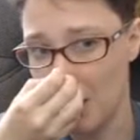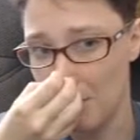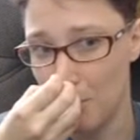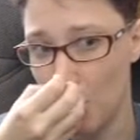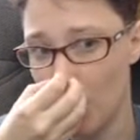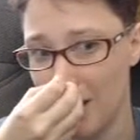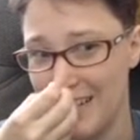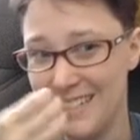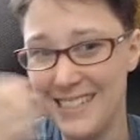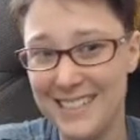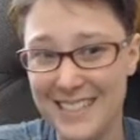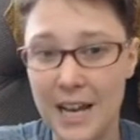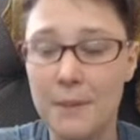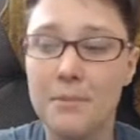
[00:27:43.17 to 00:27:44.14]
more in
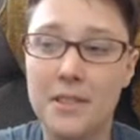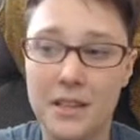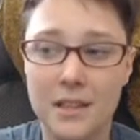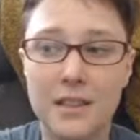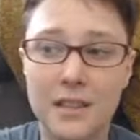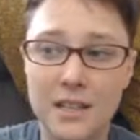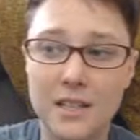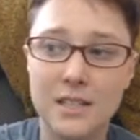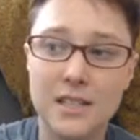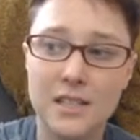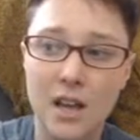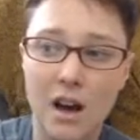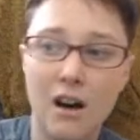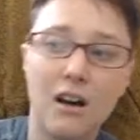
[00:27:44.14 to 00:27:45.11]
depth in
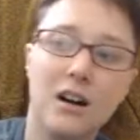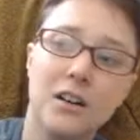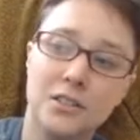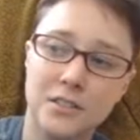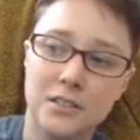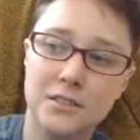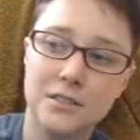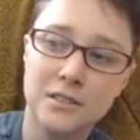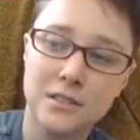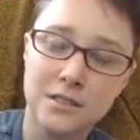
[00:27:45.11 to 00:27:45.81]
this on